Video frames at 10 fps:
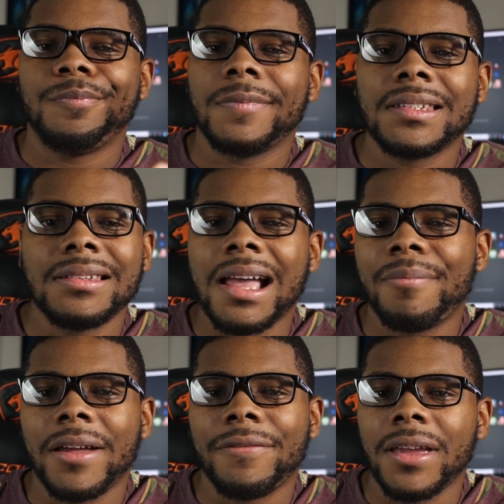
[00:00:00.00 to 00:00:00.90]
It's not
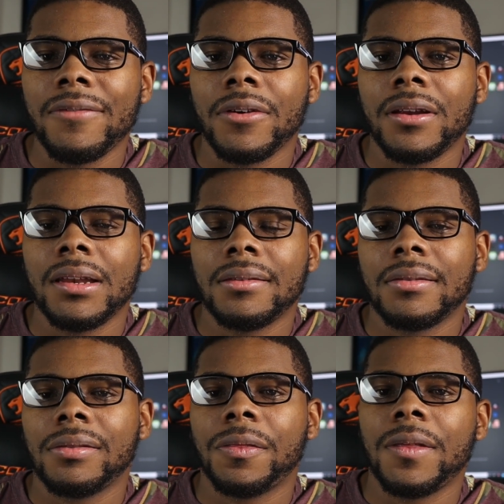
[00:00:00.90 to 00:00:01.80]
my
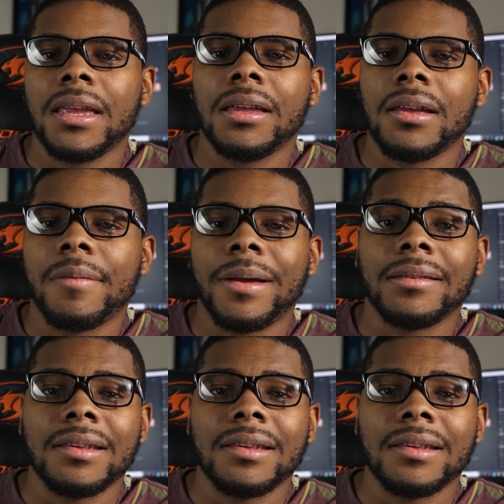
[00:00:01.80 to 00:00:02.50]
favorite thing about